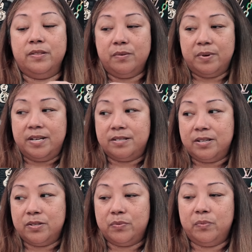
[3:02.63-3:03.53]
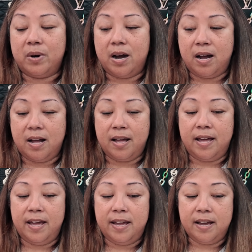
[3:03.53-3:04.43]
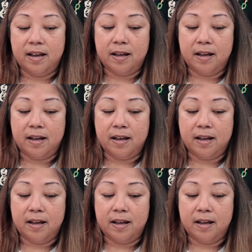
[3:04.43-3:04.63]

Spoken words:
of the reasons why